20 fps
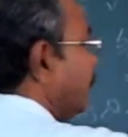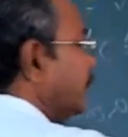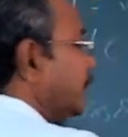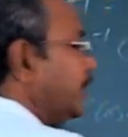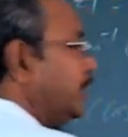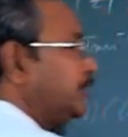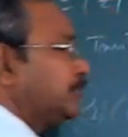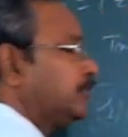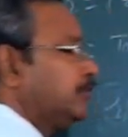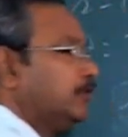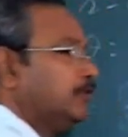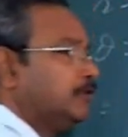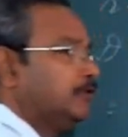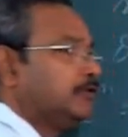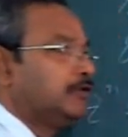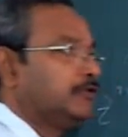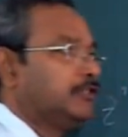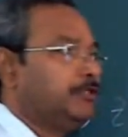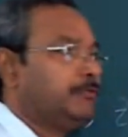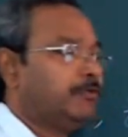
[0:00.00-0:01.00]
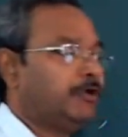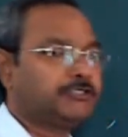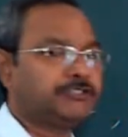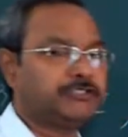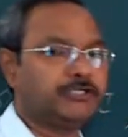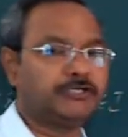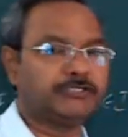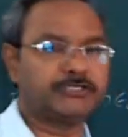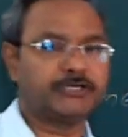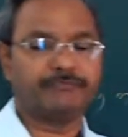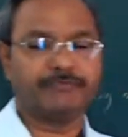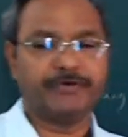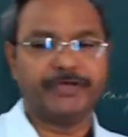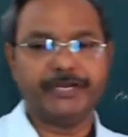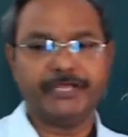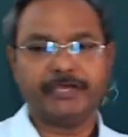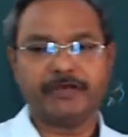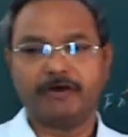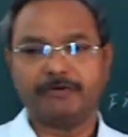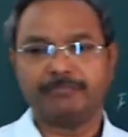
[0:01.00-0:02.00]
that the modulus of
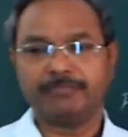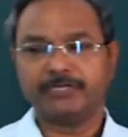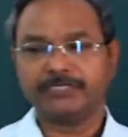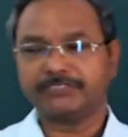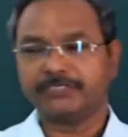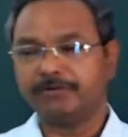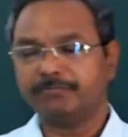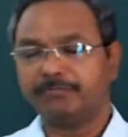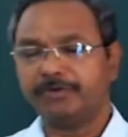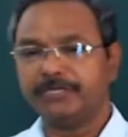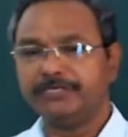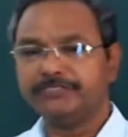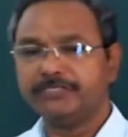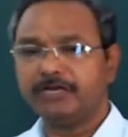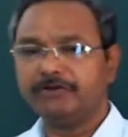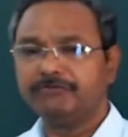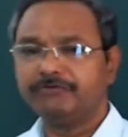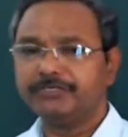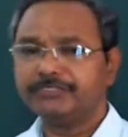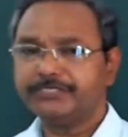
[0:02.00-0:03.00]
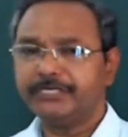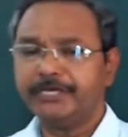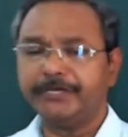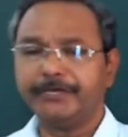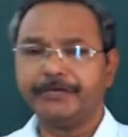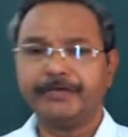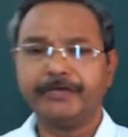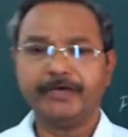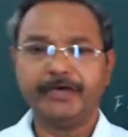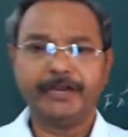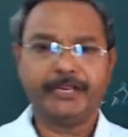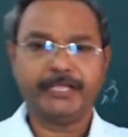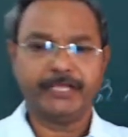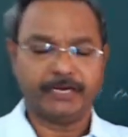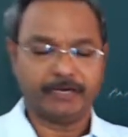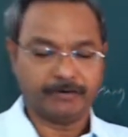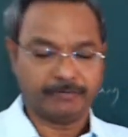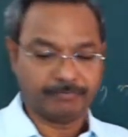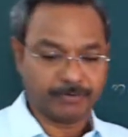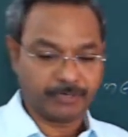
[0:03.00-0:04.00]
any complex number is always a
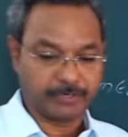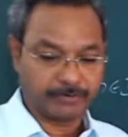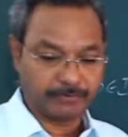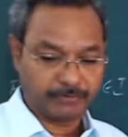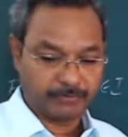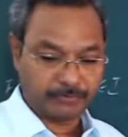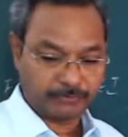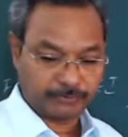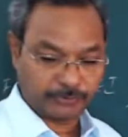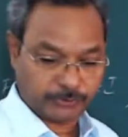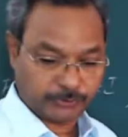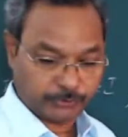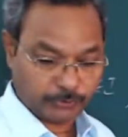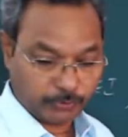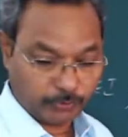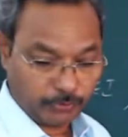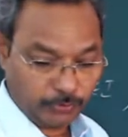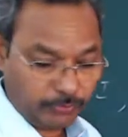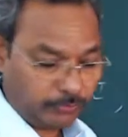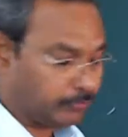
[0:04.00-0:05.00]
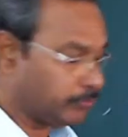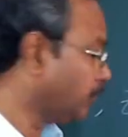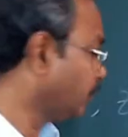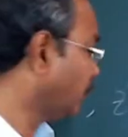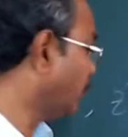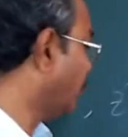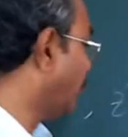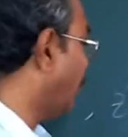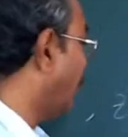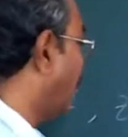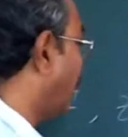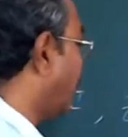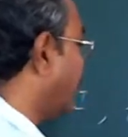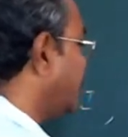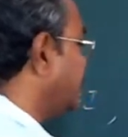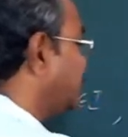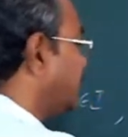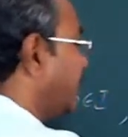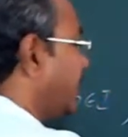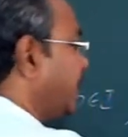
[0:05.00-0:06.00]
real number. So r
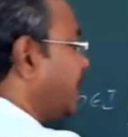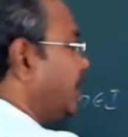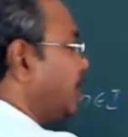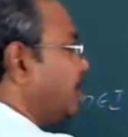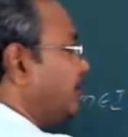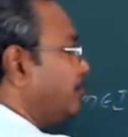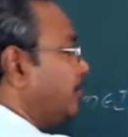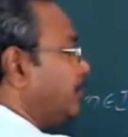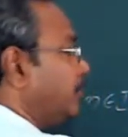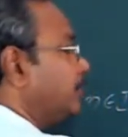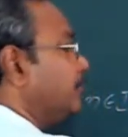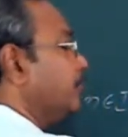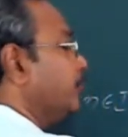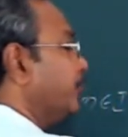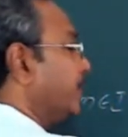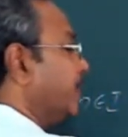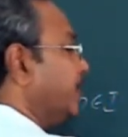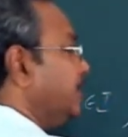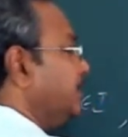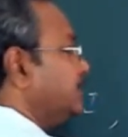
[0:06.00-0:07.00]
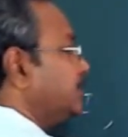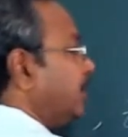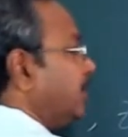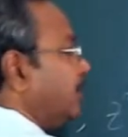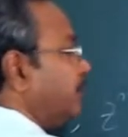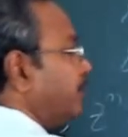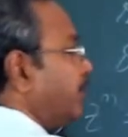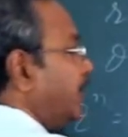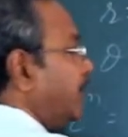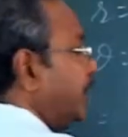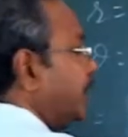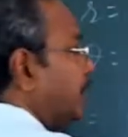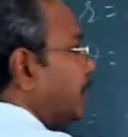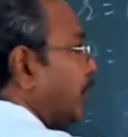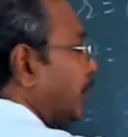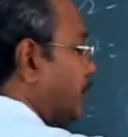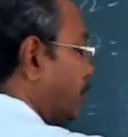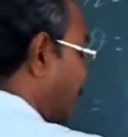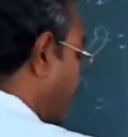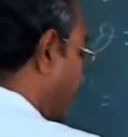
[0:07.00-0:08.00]
is a real number. We can easily evaluate
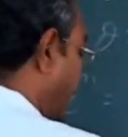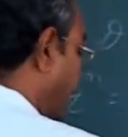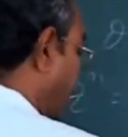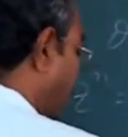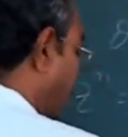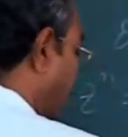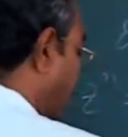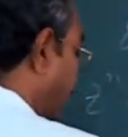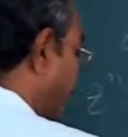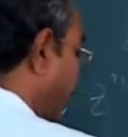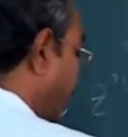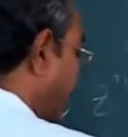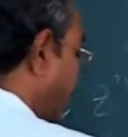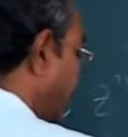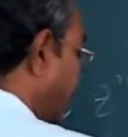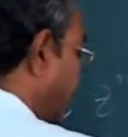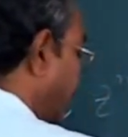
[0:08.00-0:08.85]
r to the power of n.